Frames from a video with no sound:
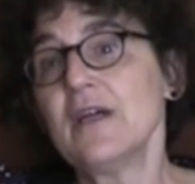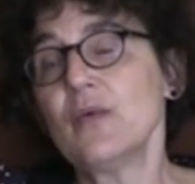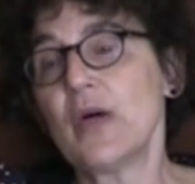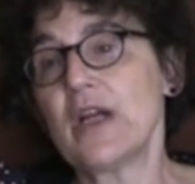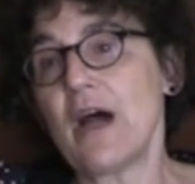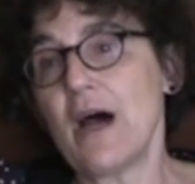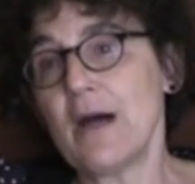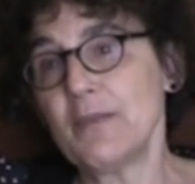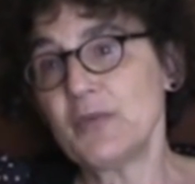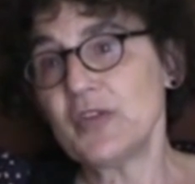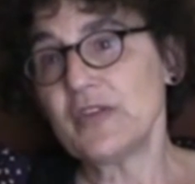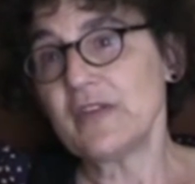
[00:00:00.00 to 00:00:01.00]
what
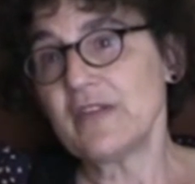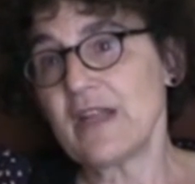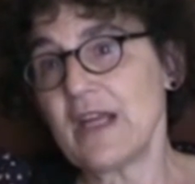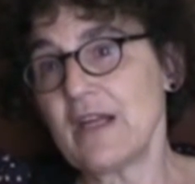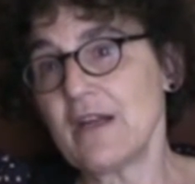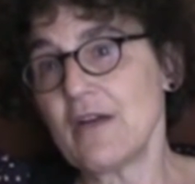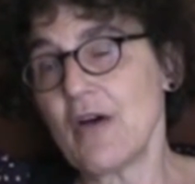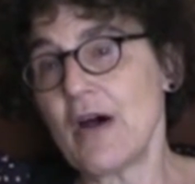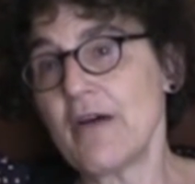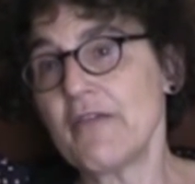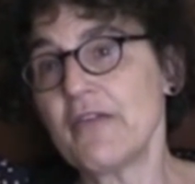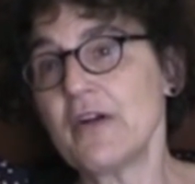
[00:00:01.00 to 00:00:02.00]
options they can
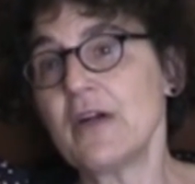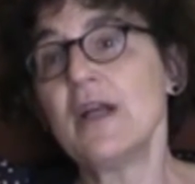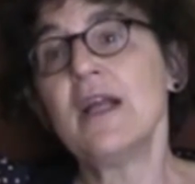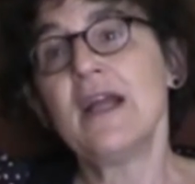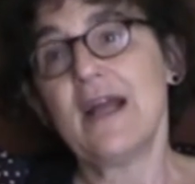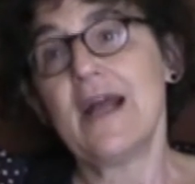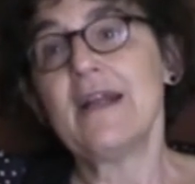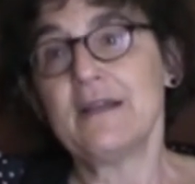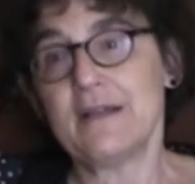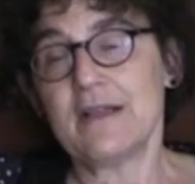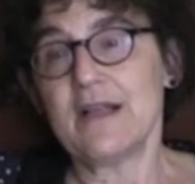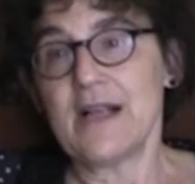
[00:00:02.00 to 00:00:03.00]
offer,
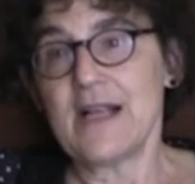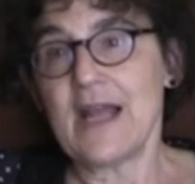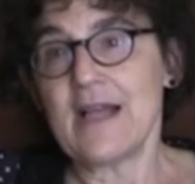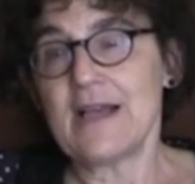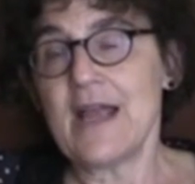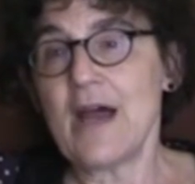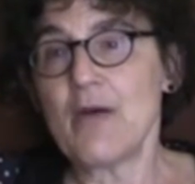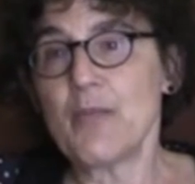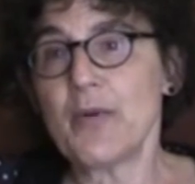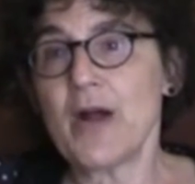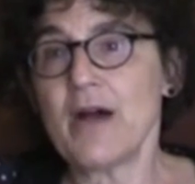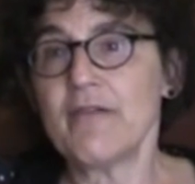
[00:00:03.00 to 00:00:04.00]
and again, how
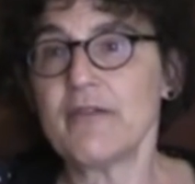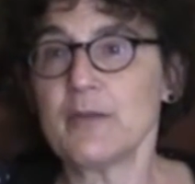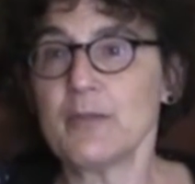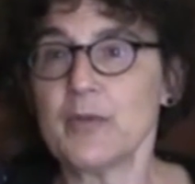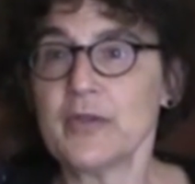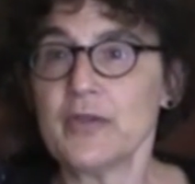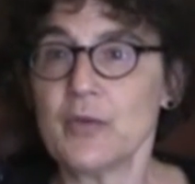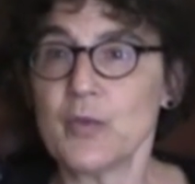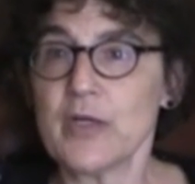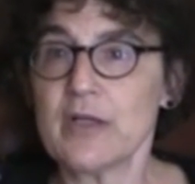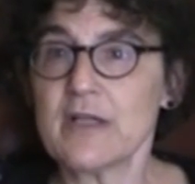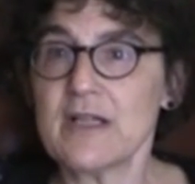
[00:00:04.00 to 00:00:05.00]
profitable the
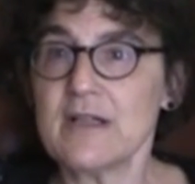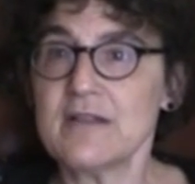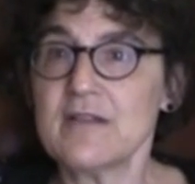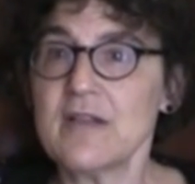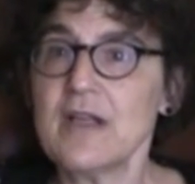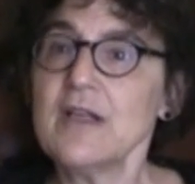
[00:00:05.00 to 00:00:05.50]
work is.